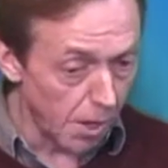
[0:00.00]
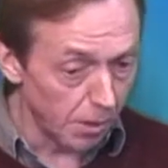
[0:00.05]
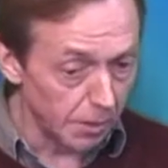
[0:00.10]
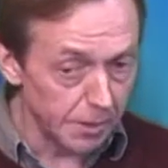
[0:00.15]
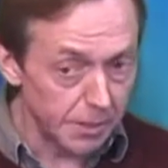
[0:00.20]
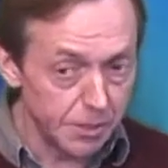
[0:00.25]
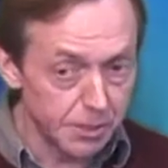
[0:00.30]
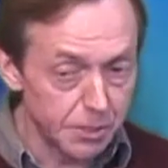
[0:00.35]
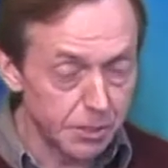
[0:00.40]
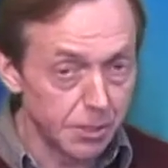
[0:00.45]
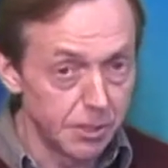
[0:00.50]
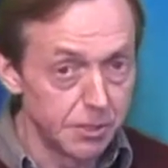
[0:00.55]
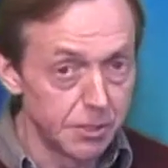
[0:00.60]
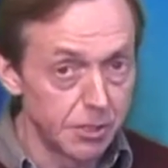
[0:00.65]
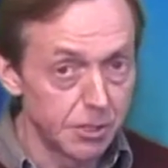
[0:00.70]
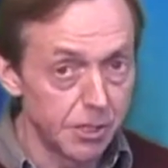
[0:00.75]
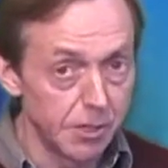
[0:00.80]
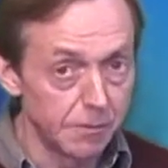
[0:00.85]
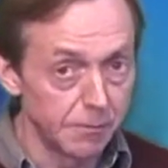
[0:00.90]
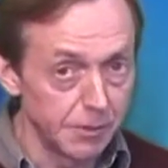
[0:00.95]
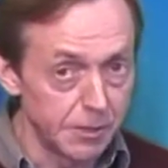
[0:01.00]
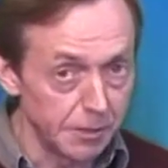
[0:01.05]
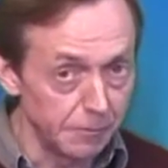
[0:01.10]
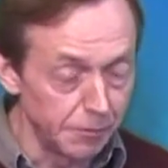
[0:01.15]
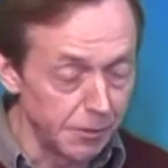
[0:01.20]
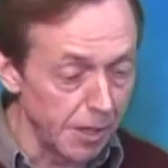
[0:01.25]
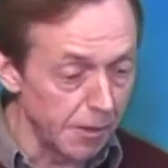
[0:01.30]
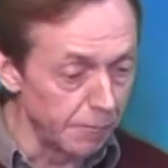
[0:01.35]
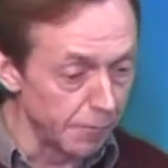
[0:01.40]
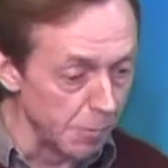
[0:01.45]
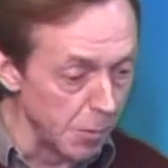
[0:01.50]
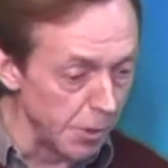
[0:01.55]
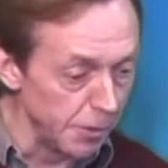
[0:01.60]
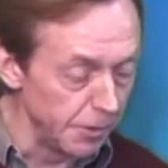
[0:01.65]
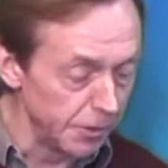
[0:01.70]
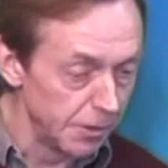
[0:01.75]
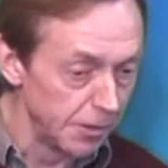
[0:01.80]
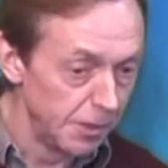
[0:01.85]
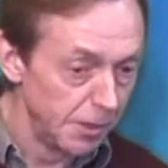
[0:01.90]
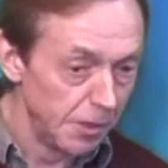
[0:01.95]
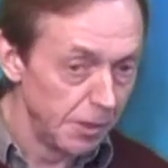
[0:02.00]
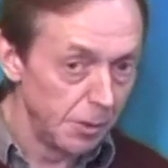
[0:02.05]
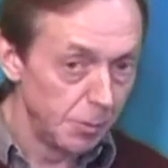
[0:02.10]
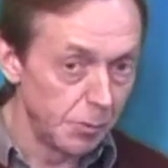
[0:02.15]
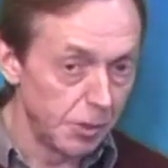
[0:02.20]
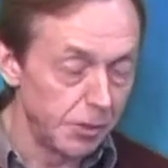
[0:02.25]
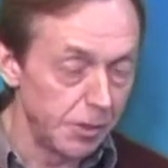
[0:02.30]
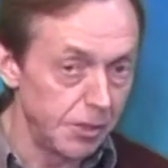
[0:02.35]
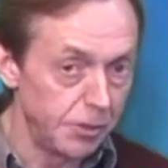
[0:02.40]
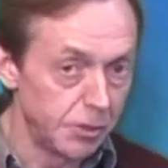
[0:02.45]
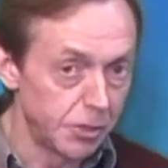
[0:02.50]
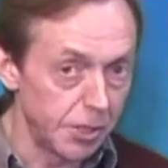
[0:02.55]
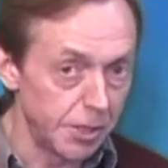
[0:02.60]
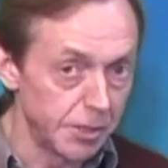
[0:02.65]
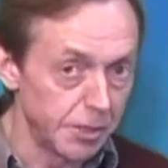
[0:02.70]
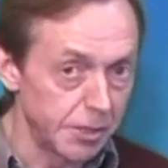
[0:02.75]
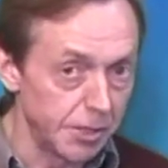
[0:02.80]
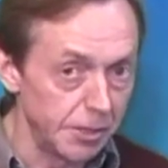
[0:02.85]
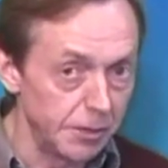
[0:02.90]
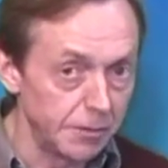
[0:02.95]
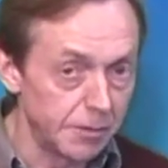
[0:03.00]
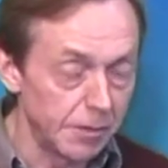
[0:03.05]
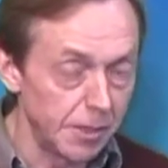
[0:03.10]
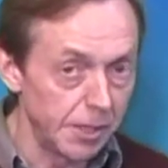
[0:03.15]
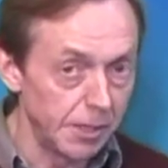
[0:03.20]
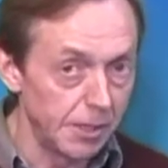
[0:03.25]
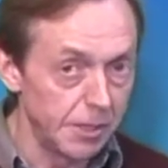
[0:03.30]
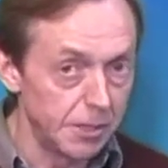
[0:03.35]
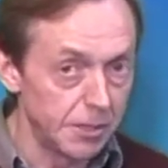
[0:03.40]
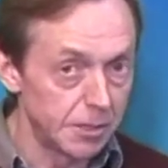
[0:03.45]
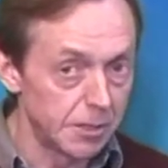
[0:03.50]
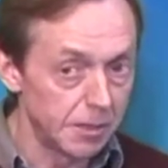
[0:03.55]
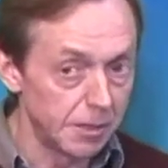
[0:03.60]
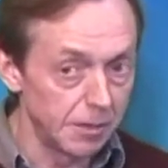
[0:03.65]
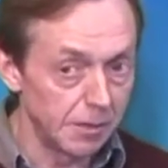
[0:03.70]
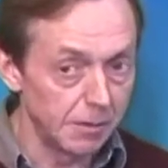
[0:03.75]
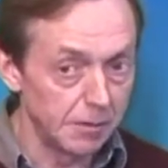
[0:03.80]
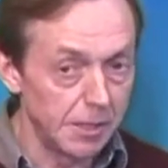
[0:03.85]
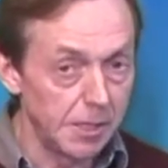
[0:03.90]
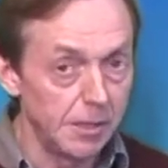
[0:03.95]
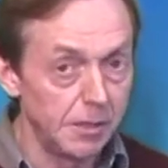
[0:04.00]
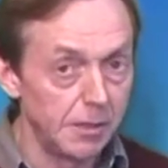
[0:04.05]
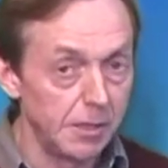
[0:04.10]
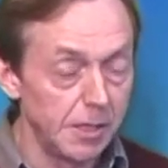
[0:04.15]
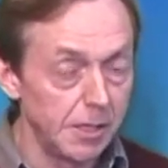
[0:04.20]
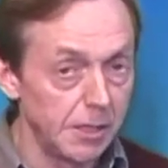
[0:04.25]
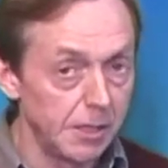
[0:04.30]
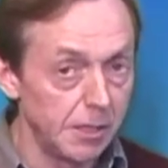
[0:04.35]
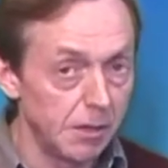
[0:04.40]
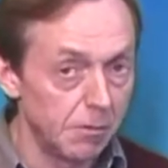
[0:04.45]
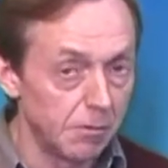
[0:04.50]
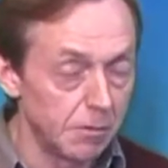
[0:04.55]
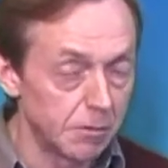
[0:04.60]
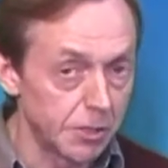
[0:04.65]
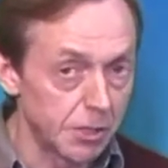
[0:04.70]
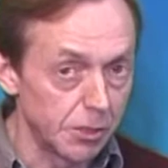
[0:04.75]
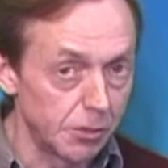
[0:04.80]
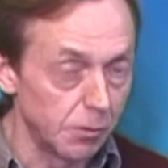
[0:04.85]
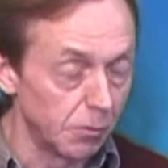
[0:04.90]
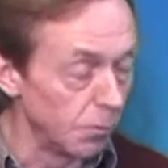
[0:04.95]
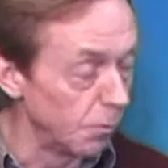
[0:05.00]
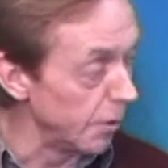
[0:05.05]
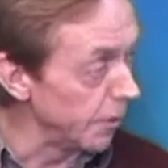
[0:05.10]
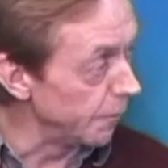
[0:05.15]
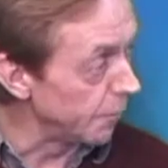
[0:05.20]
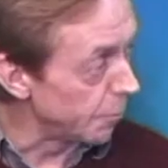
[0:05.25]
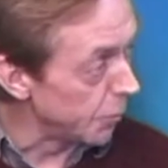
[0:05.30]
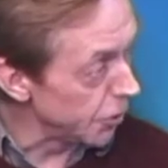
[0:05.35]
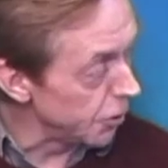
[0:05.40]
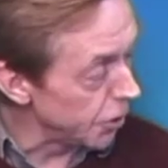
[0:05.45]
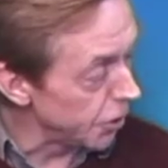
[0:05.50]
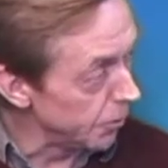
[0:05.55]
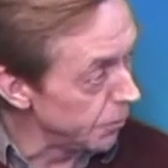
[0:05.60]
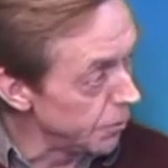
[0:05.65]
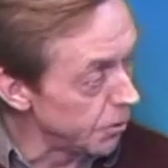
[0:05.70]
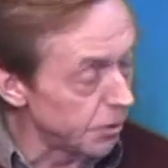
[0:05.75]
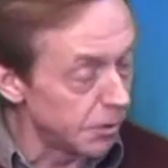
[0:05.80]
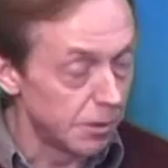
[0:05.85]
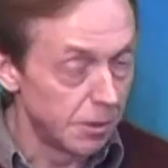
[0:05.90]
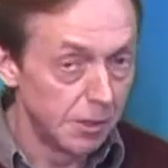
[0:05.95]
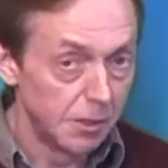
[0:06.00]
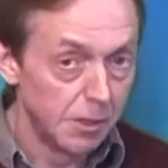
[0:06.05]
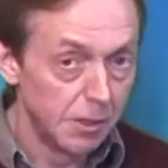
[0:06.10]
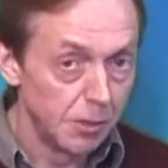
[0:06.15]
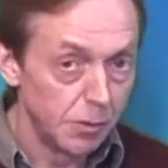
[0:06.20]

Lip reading: Well, it's Conservative government, but the interesting thing is that in the article we've produced,